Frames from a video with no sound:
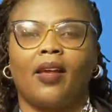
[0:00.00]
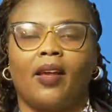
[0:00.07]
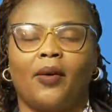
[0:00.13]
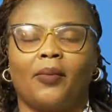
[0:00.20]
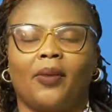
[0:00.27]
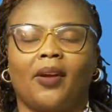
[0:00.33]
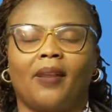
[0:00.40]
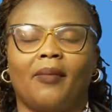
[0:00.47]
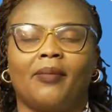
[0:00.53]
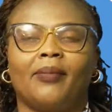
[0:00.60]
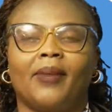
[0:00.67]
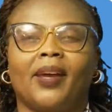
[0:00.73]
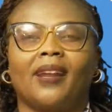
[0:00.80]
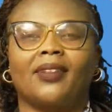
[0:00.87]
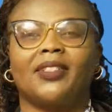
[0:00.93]
Welcome
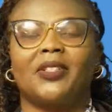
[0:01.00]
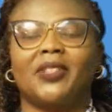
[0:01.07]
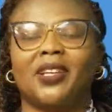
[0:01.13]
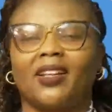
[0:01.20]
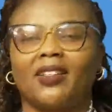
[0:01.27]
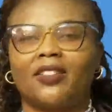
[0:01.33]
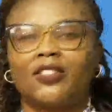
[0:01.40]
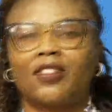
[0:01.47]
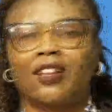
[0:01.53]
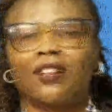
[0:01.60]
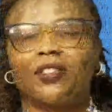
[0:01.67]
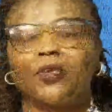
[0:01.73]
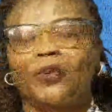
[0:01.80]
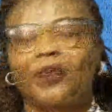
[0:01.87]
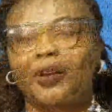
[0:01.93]
back to Tax Chat,
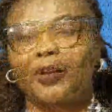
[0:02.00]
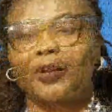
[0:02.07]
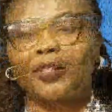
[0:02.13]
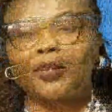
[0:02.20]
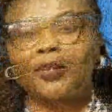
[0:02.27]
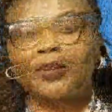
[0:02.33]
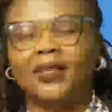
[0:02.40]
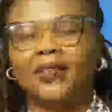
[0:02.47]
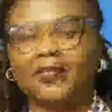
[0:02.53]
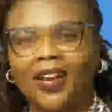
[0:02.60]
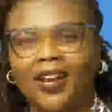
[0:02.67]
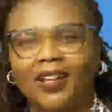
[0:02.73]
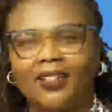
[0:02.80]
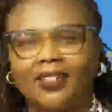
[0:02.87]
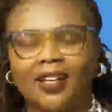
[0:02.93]
where we
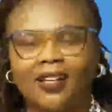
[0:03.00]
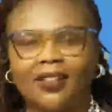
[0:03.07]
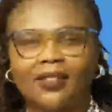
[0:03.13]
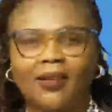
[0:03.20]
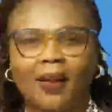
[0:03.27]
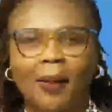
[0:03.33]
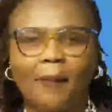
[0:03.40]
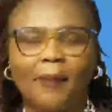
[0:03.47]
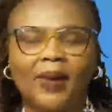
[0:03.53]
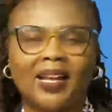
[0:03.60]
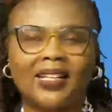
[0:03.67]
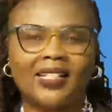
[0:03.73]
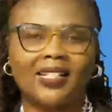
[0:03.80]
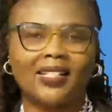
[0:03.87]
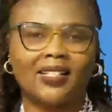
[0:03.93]
simplify tax
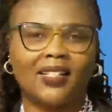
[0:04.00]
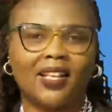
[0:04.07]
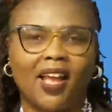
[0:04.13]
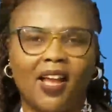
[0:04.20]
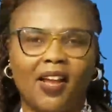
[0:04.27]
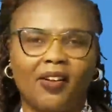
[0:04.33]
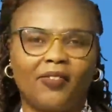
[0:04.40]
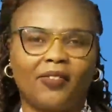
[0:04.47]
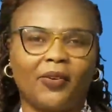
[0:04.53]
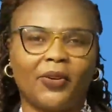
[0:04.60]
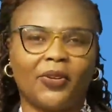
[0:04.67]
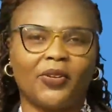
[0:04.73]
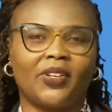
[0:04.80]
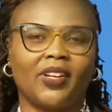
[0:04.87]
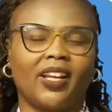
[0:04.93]
matters for
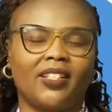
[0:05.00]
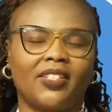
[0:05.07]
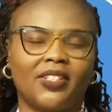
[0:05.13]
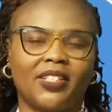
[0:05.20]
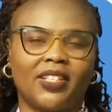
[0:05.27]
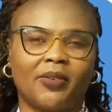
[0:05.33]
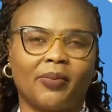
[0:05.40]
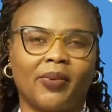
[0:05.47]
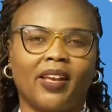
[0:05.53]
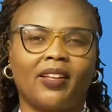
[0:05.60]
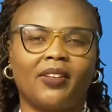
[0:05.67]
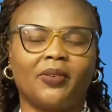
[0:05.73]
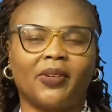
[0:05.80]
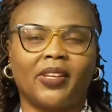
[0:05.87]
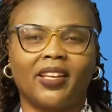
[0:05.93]
you. And today we are
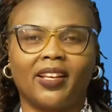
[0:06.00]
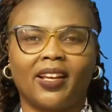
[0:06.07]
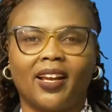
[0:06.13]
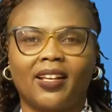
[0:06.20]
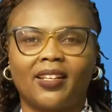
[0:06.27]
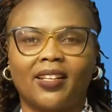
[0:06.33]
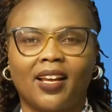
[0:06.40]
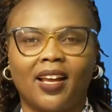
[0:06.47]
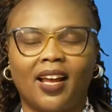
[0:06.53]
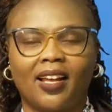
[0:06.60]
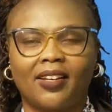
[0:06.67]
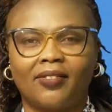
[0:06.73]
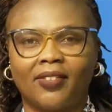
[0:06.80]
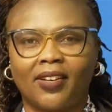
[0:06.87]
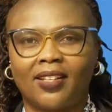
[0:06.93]
looking at
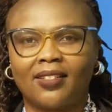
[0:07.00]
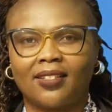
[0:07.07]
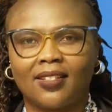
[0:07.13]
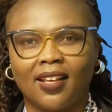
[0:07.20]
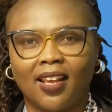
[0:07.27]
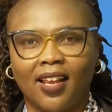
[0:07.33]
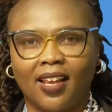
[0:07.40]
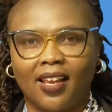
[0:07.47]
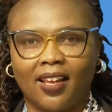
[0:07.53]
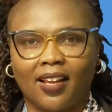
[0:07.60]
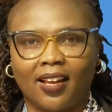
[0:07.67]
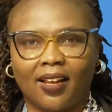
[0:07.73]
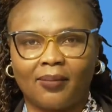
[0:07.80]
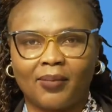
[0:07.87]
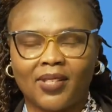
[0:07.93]
advanced
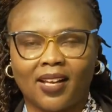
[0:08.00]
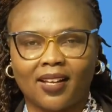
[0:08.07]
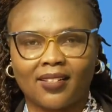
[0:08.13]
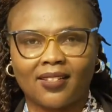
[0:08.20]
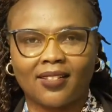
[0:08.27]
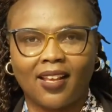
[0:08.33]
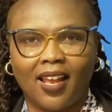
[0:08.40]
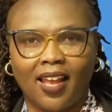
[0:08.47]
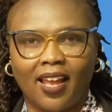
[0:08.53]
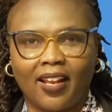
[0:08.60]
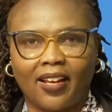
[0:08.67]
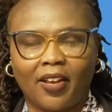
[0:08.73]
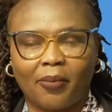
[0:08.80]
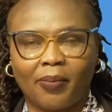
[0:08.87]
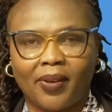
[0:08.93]
income tax.
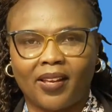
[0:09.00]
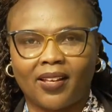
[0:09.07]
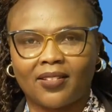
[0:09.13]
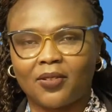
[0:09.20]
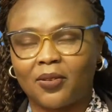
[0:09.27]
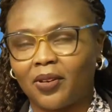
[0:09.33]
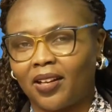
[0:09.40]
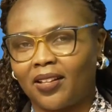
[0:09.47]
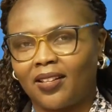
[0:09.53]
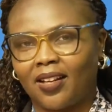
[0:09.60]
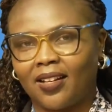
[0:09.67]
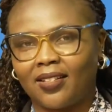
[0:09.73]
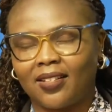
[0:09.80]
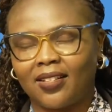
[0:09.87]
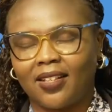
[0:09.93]
And helping us look at
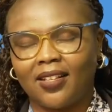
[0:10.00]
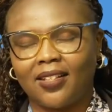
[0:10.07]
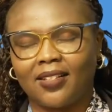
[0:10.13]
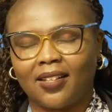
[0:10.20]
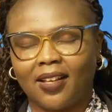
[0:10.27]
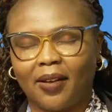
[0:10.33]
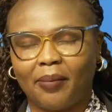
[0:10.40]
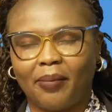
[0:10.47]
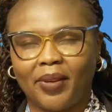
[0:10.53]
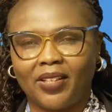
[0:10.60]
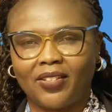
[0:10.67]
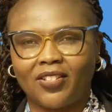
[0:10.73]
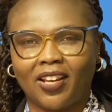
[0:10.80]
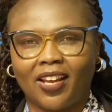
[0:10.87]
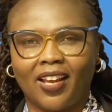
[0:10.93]
that is
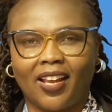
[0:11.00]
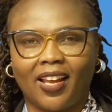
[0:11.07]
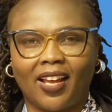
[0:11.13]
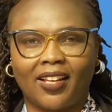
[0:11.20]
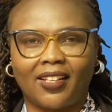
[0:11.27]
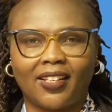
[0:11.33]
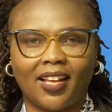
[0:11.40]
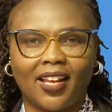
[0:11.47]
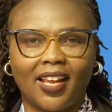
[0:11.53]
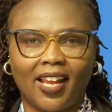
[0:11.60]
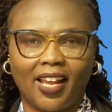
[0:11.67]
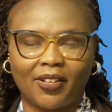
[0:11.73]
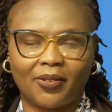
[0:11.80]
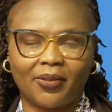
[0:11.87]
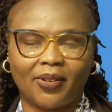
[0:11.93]
BEEJAY and
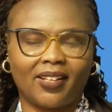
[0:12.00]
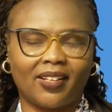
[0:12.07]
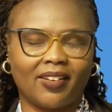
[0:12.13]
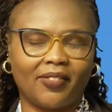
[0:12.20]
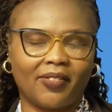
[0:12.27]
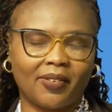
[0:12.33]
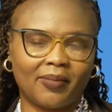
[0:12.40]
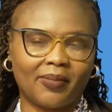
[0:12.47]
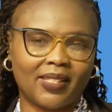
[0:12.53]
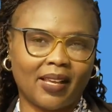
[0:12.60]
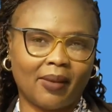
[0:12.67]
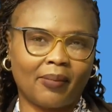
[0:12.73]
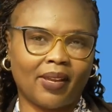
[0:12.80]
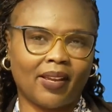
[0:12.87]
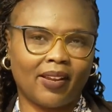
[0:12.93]
EDWIN from
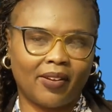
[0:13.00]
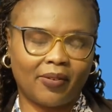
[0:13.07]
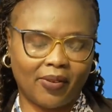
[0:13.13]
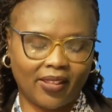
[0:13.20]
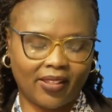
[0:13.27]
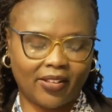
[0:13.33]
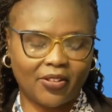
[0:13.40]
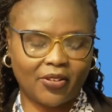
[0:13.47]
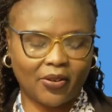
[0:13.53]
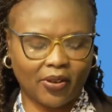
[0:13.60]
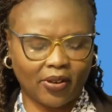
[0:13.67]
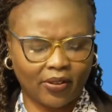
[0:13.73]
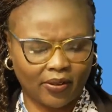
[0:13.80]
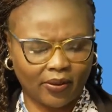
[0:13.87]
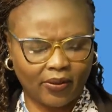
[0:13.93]
Zambia Revenue
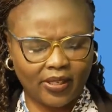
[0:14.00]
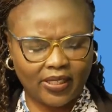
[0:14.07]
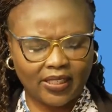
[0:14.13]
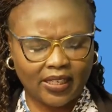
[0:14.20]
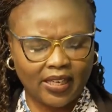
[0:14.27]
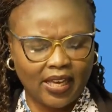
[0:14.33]
Authority.